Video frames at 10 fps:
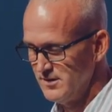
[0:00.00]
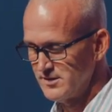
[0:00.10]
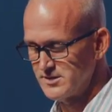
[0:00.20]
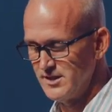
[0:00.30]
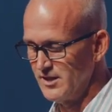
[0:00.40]

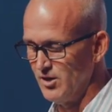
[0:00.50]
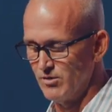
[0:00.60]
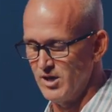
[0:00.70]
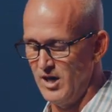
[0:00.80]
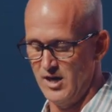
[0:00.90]
saying, oh
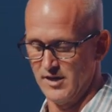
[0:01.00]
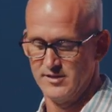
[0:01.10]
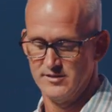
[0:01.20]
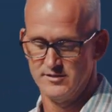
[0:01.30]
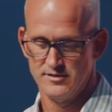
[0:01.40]
God,
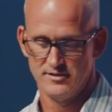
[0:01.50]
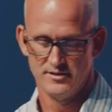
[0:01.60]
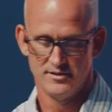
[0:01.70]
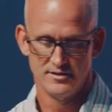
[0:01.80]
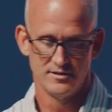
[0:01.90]

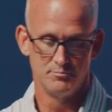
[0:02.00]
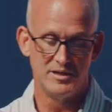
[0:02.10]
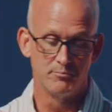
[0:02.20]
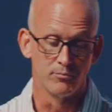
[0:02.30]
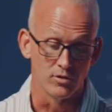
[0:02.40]

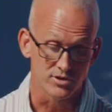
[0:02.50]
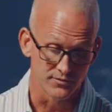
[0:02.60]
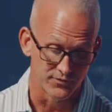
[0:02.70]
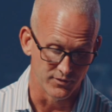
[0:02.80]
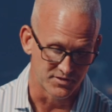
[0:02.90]
be
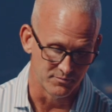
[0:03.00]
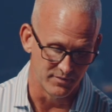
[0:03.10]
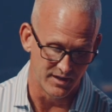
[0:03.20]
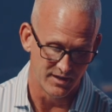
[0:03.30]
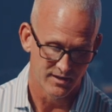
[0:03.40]
merciful to me,